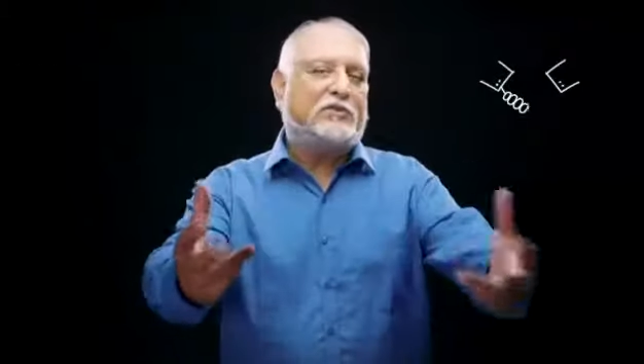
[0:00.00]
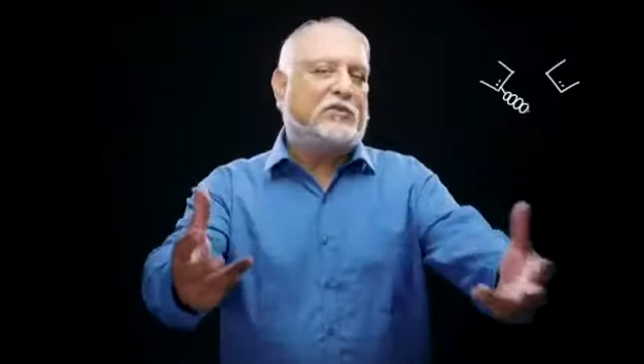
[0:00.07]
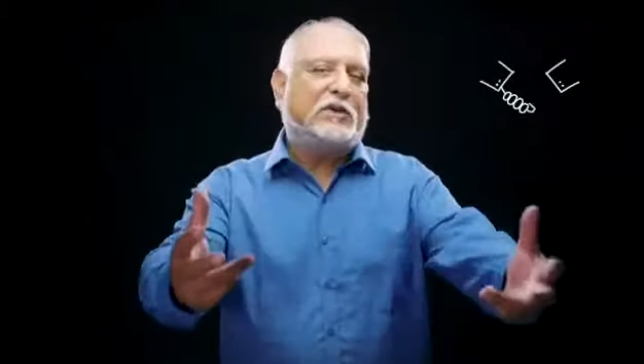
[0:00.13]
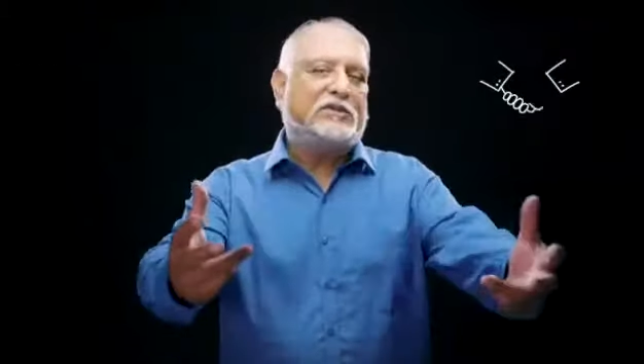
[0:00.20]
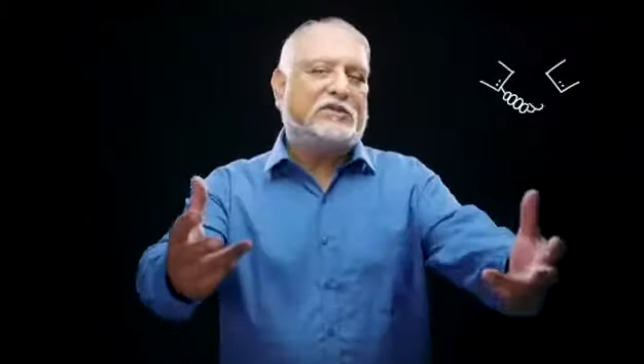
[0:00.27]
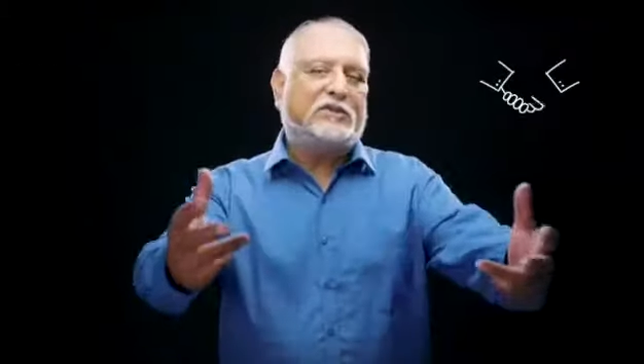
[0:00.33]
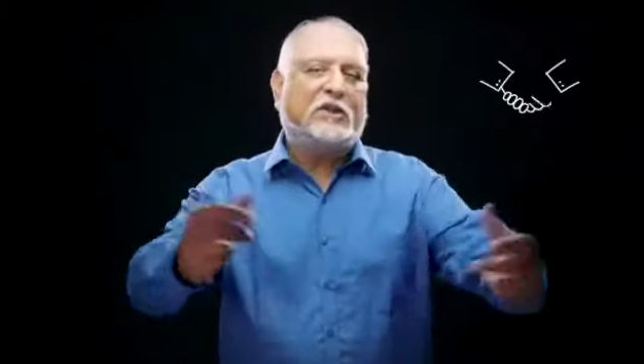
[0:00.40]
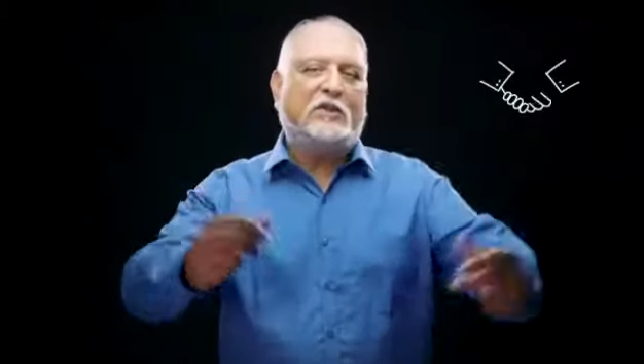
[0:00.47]

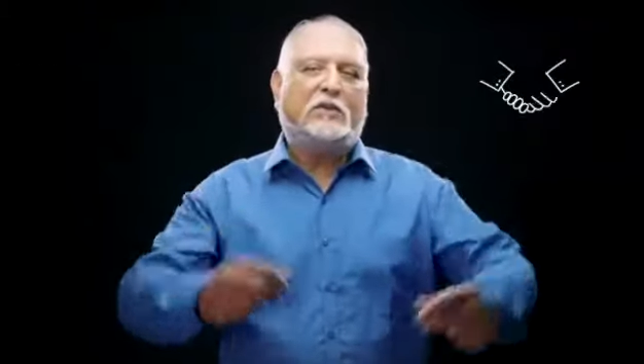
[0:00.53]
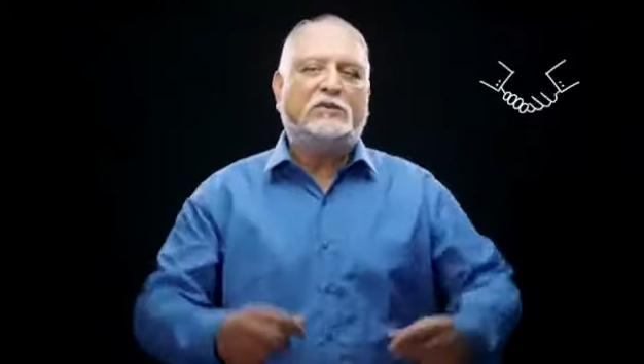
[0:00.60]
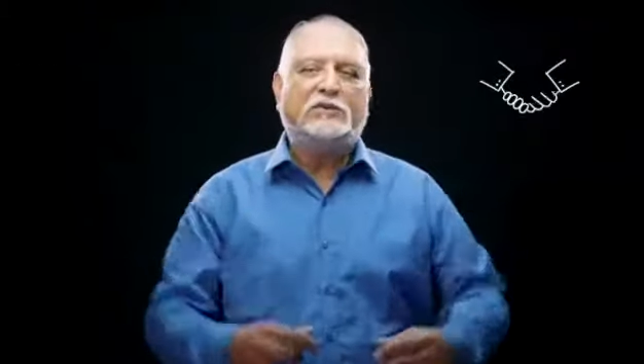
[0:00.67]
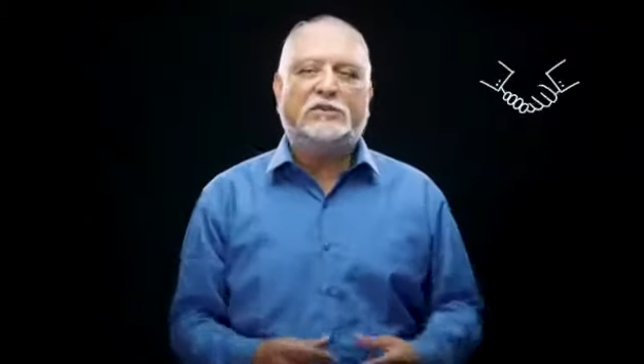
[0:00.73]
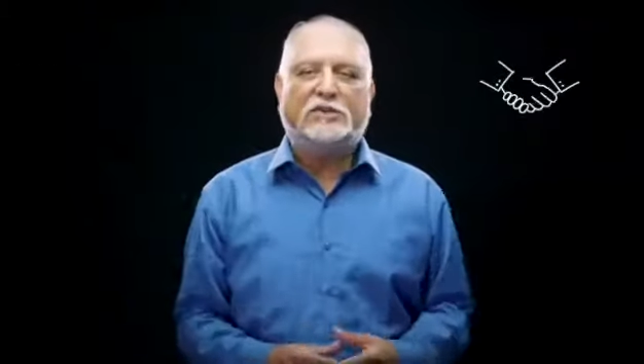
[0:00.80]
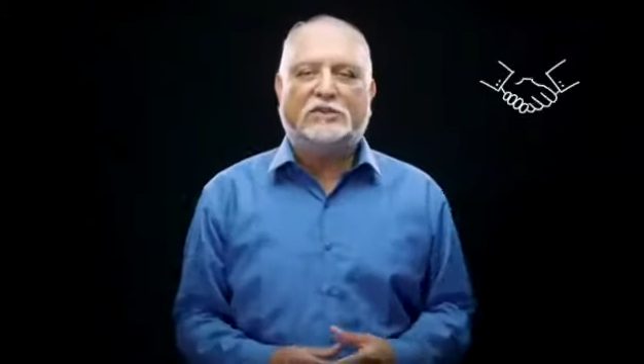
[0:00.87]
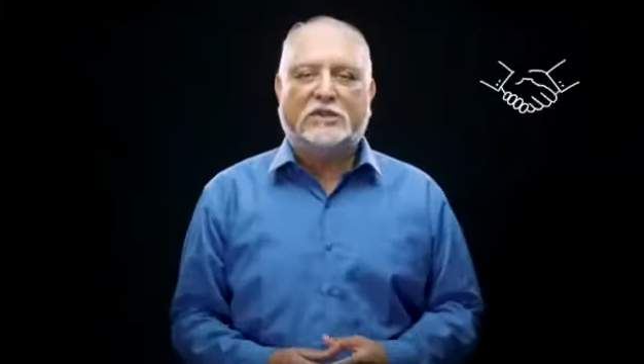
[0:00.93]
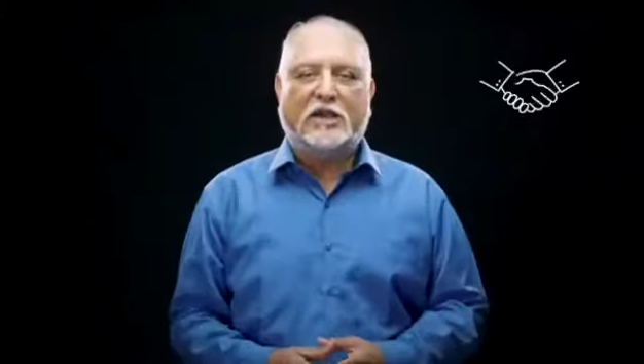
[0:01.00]
trust their
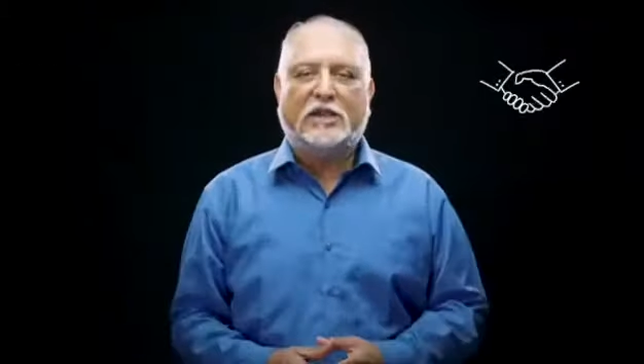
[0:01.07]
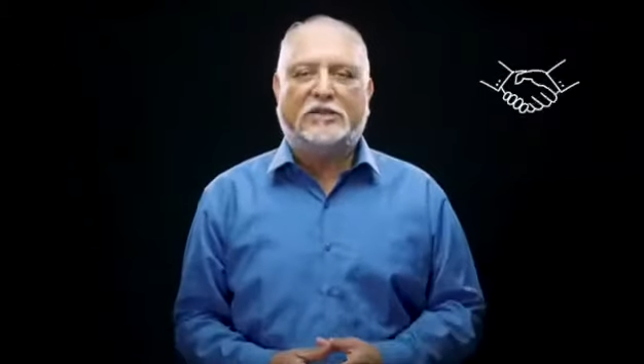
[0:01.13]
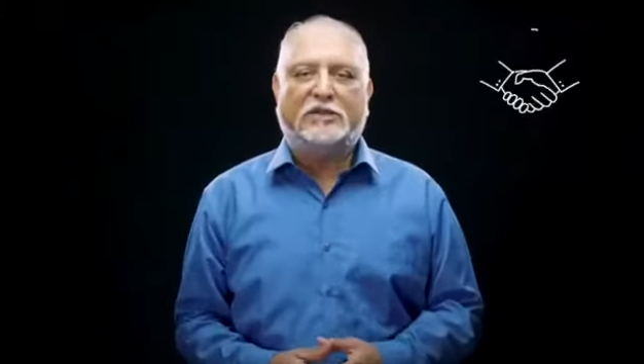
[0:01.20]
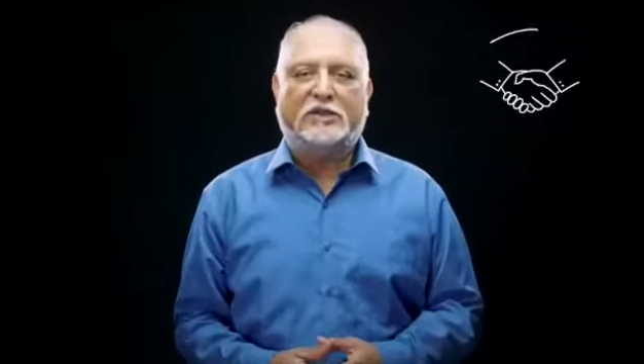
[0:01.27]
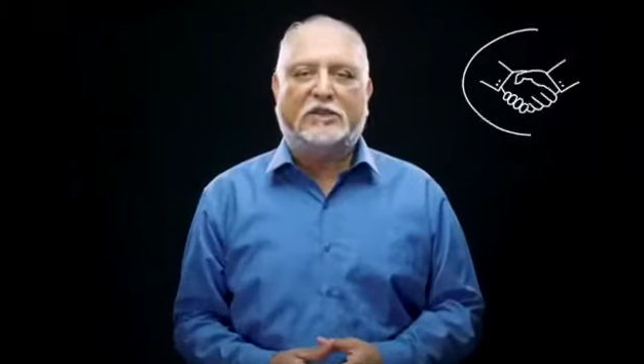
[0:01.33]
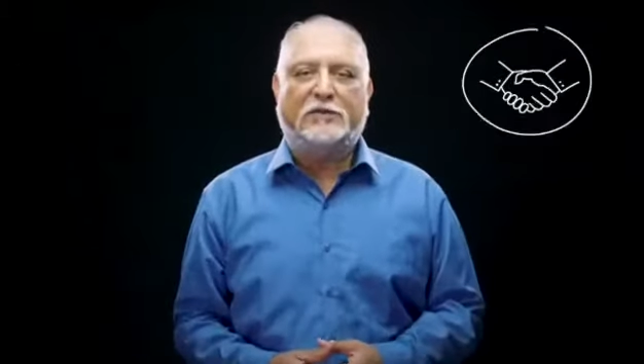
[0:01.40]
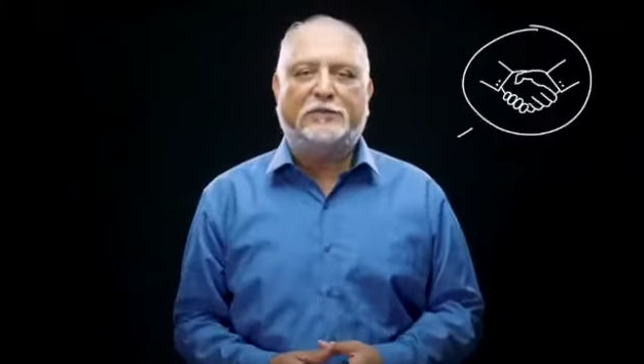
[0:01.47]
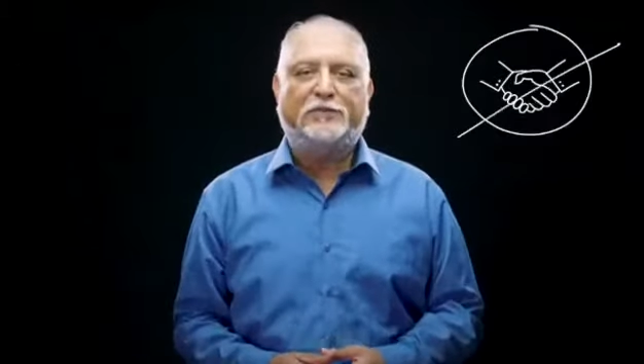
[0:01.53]
own
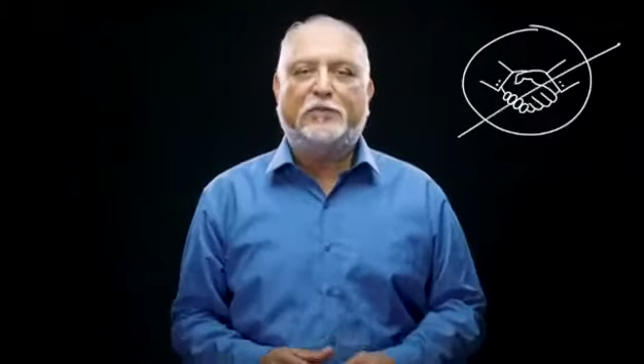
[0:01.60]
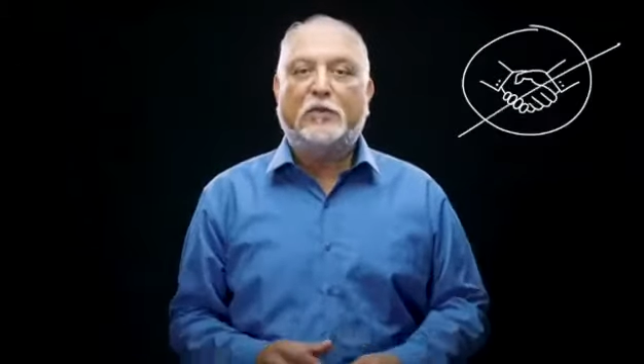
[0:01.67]
society.